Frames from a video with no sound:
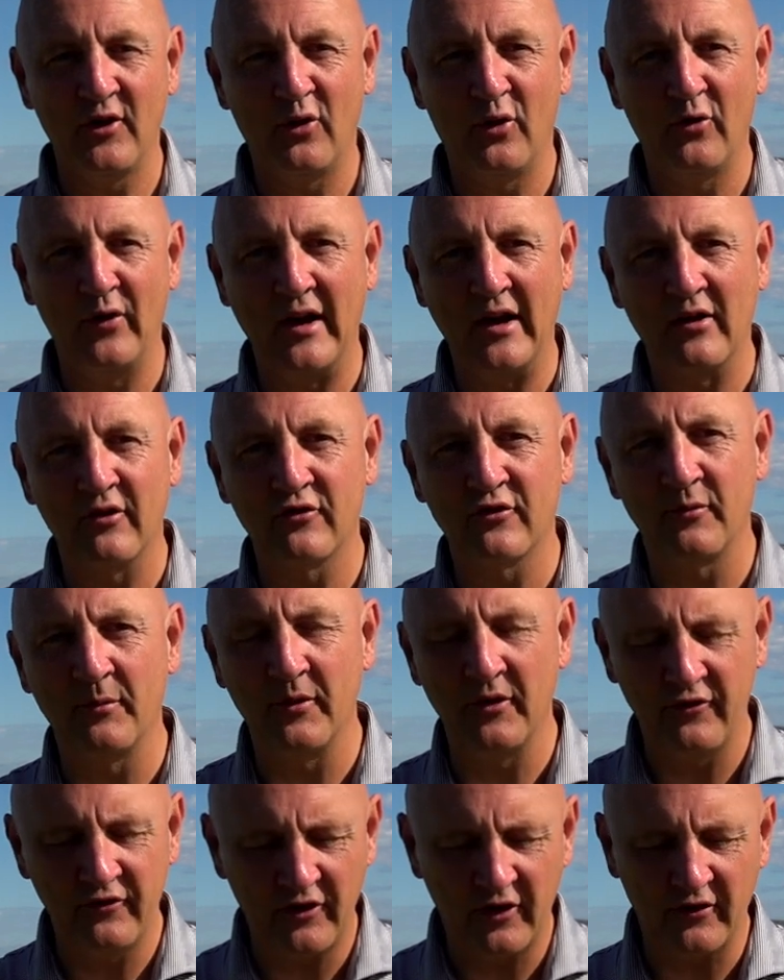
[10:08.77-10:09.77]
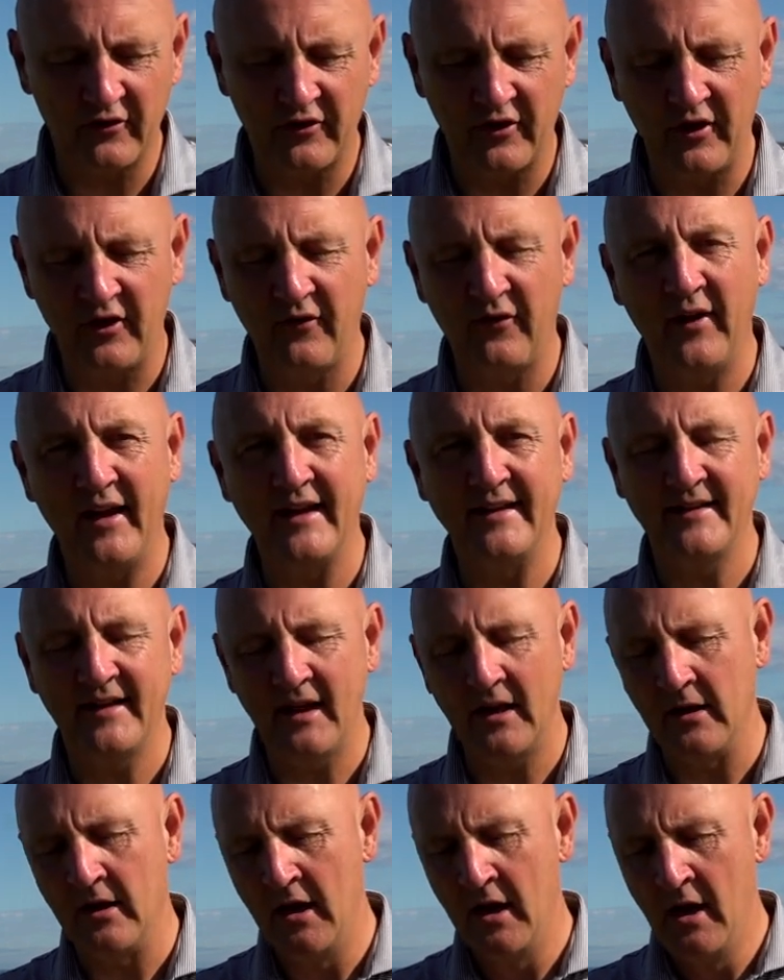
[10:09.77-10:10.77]
it already on some of the shots that have hit
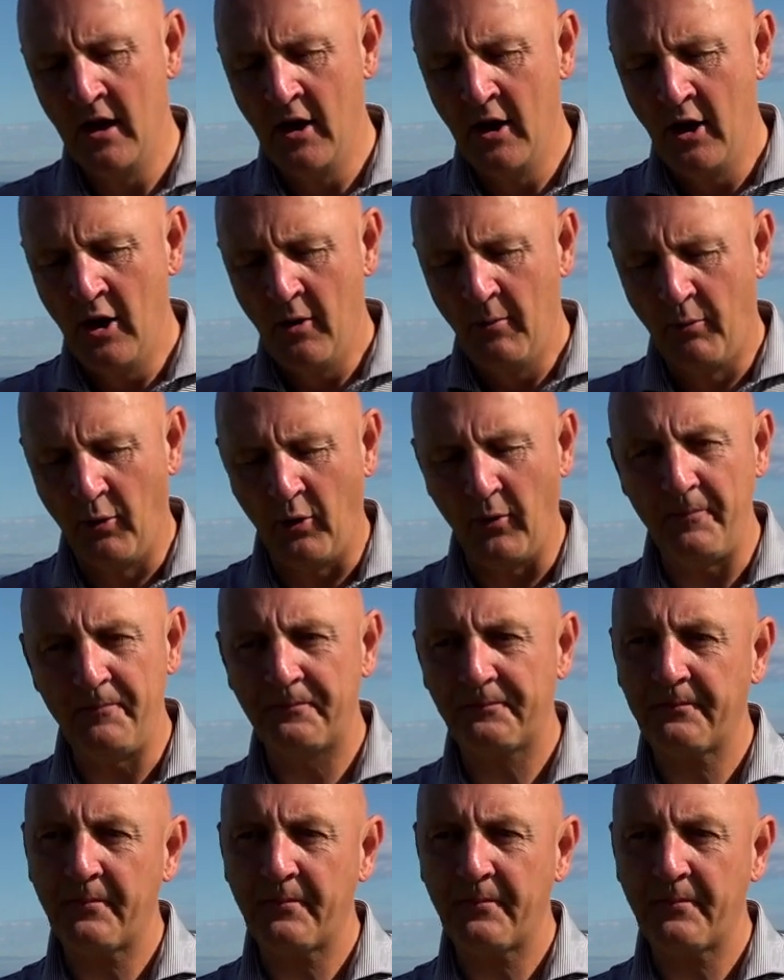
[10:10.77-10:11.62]
in but